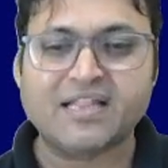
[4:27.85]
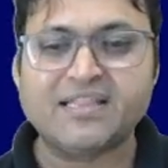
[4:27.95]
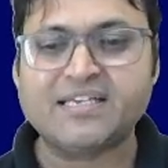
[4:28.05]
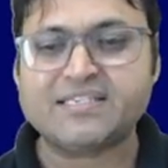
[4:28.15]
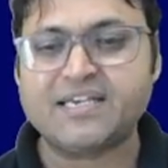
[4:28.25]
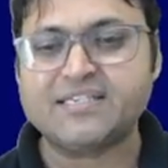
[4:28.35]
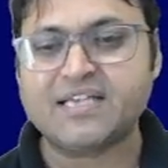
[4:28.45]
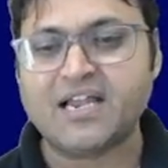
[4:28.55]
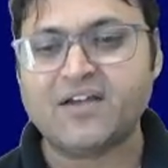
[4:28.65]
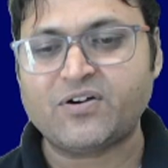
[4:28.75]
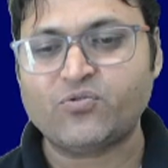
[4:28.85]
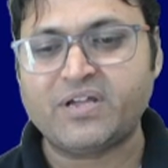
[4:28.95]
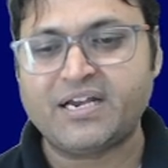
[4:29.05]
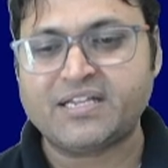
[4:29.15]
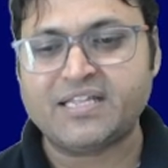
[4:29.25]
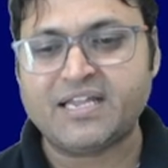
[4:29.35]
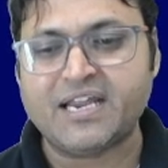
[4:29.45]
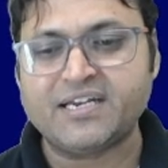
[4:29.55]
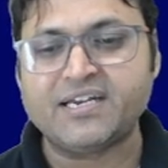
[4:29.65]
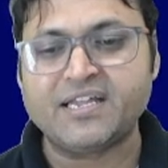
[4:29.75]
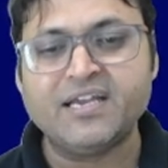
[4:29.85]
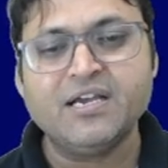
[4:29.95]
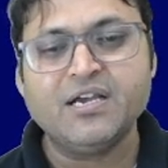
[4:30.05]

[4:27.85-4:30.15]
This is alpha 2 greater than 90 degree.